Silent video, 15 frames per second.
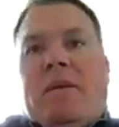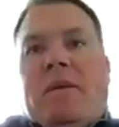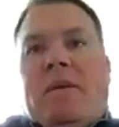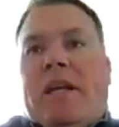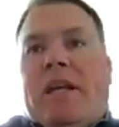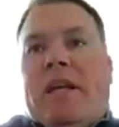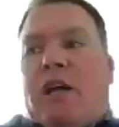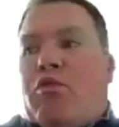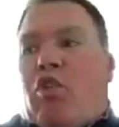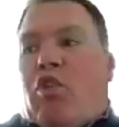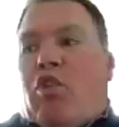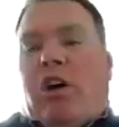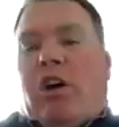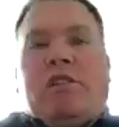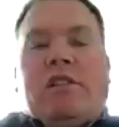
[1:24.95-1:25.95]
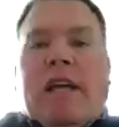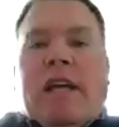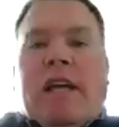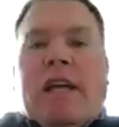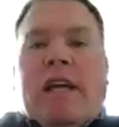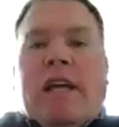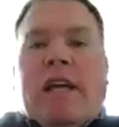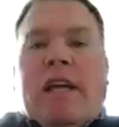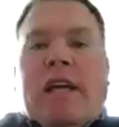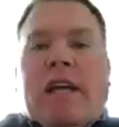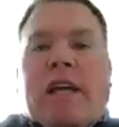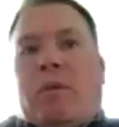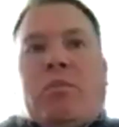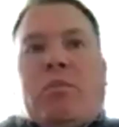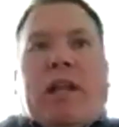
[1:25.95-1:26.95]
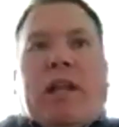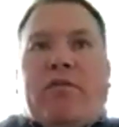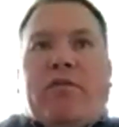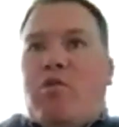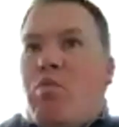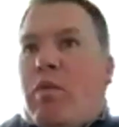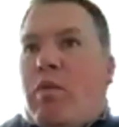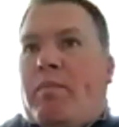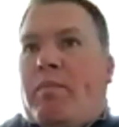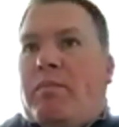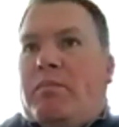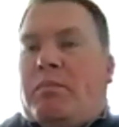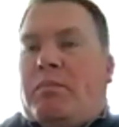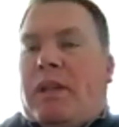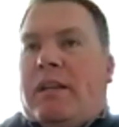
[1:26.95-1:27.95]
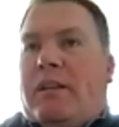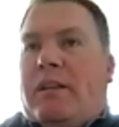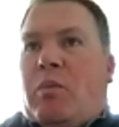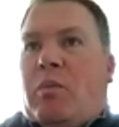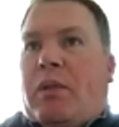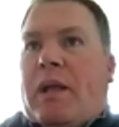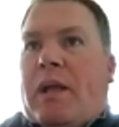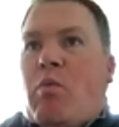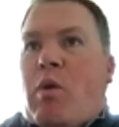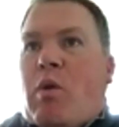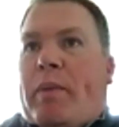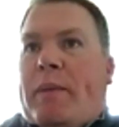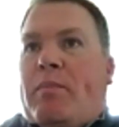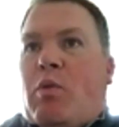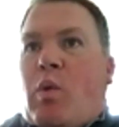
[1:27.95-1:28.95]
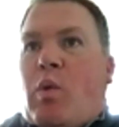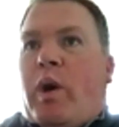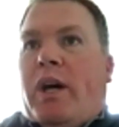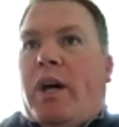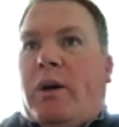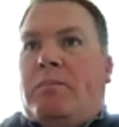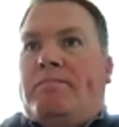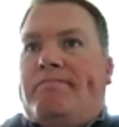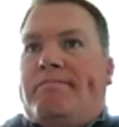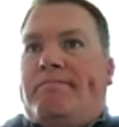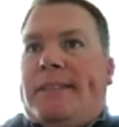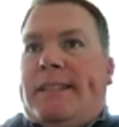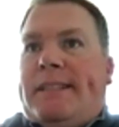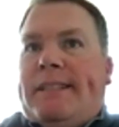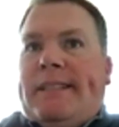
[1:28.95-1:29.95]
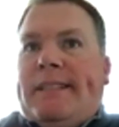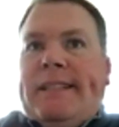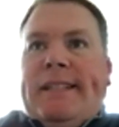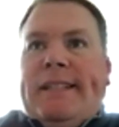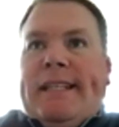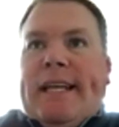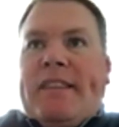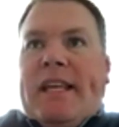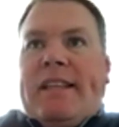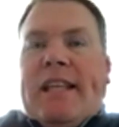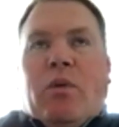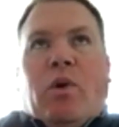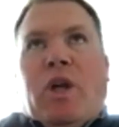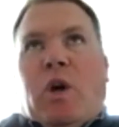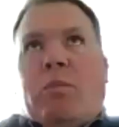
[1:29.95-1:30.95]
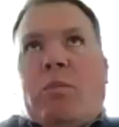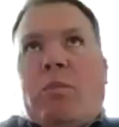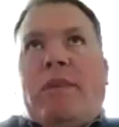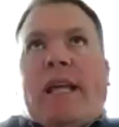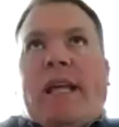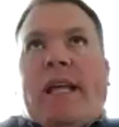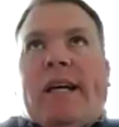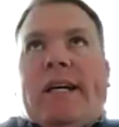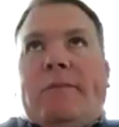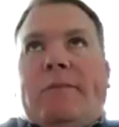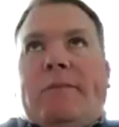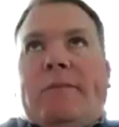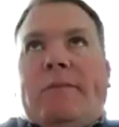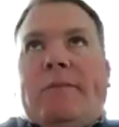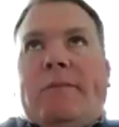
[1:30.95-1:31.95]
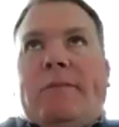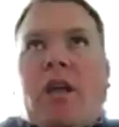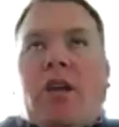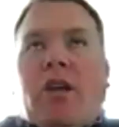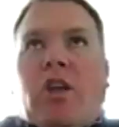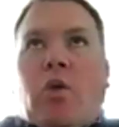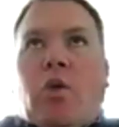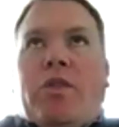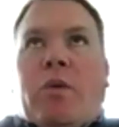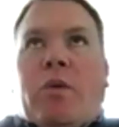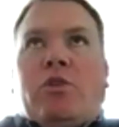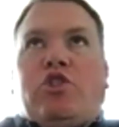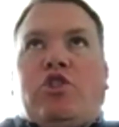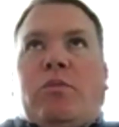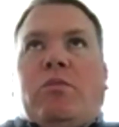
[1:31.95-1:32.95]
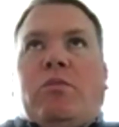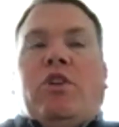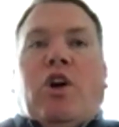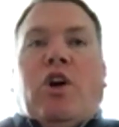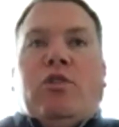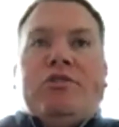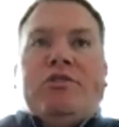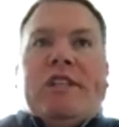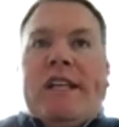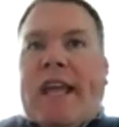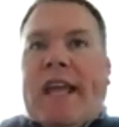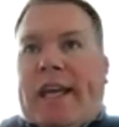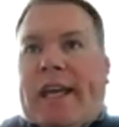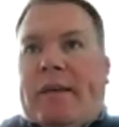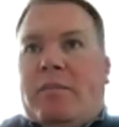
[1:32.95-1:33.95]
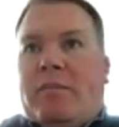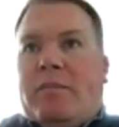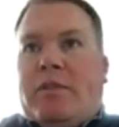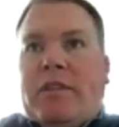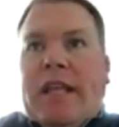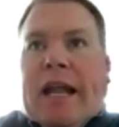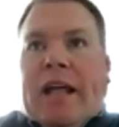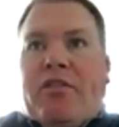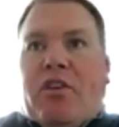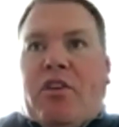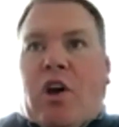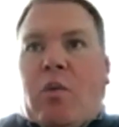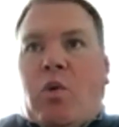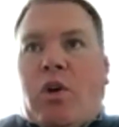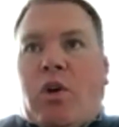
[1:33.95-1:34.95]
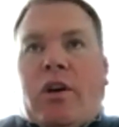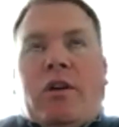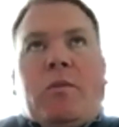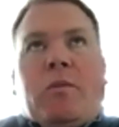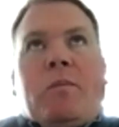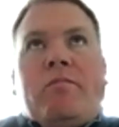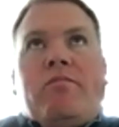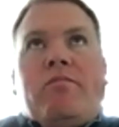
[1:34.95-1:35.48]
thing, Ross, is I think our ability to play a few more play more people will help. I think that will help. There were some lulls in games that I thought were,